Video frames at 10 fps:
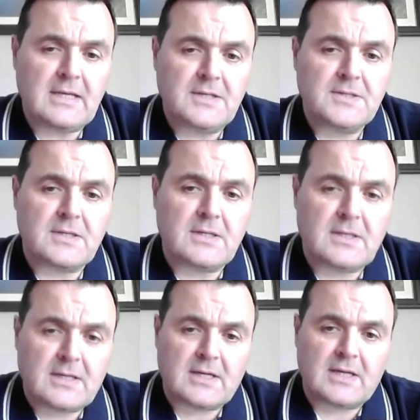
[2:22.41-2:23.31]
is, and
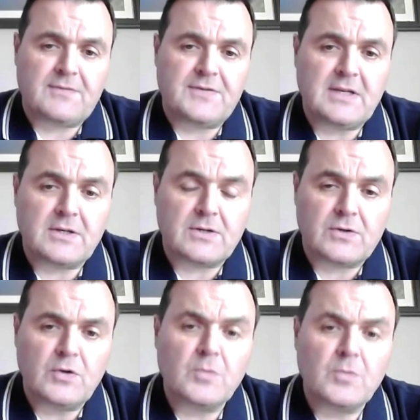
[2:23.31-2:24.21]
I have said it on
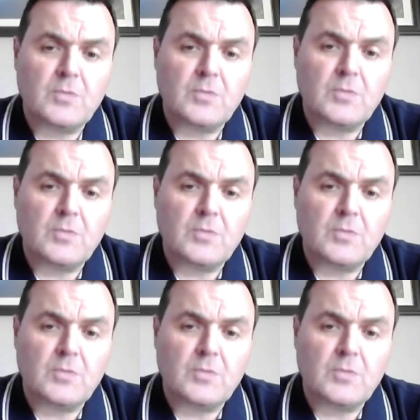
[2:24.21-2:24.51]
numerous